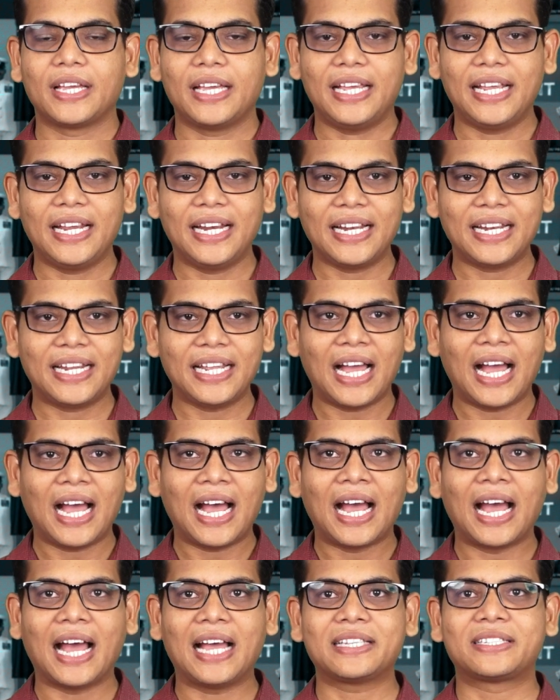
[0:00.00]
India
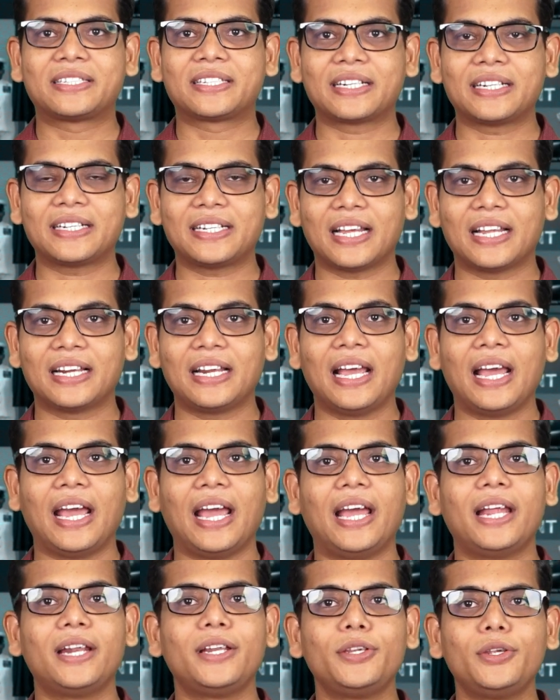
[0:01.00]
has written
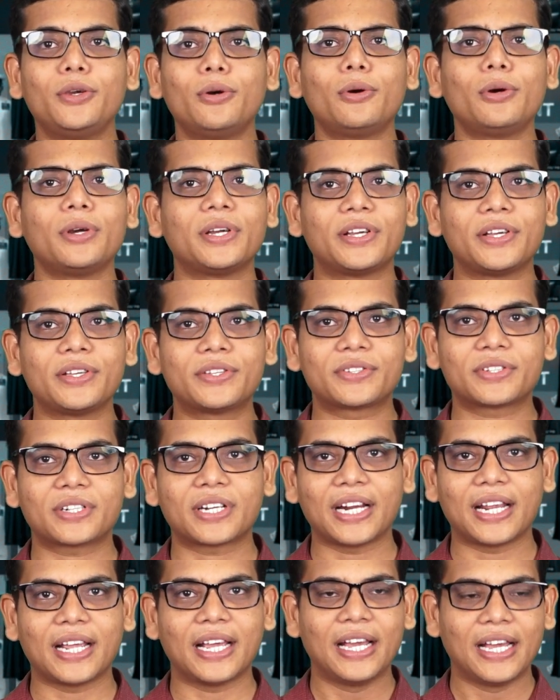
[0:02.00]
a new
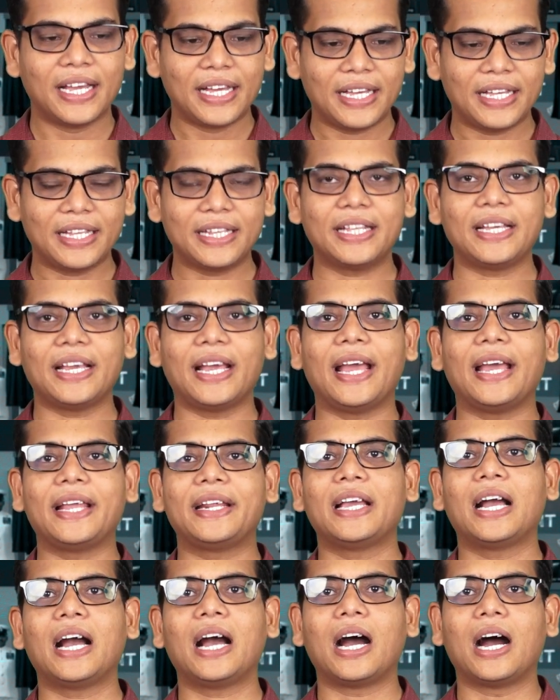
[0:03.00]
history in the
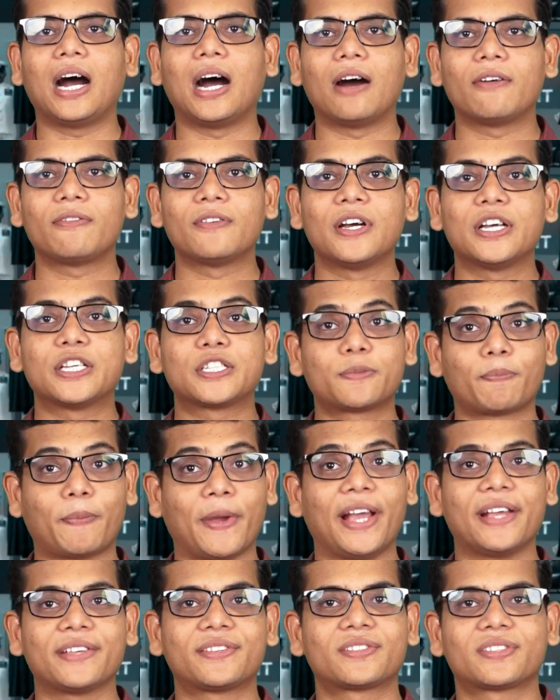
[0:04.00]
area of
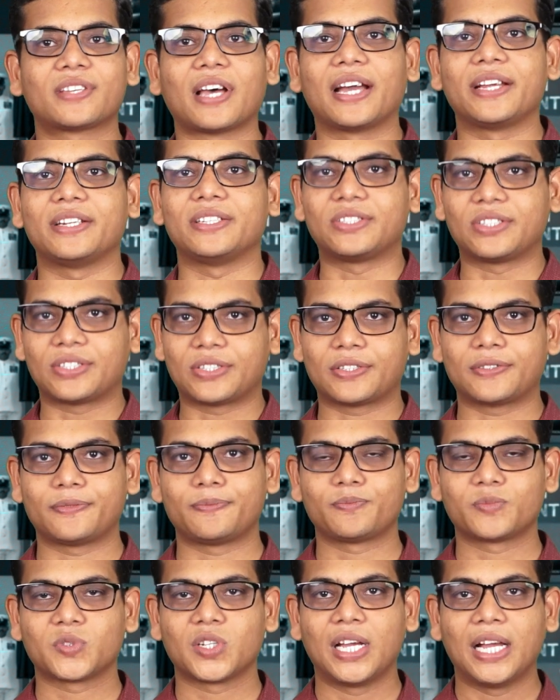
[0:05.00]
space science.
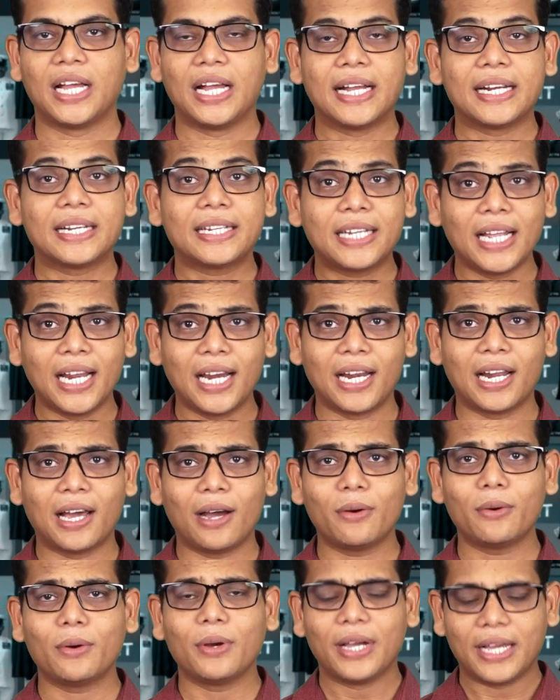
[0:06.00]
Till
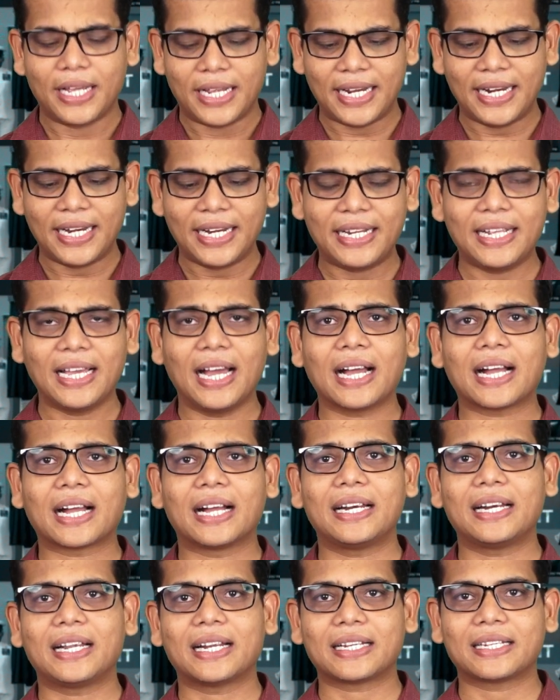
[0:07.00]
now, India
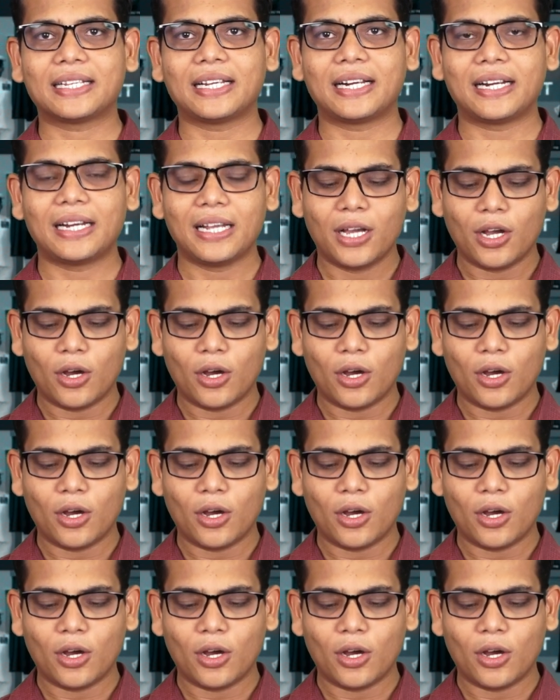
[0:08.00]
conducted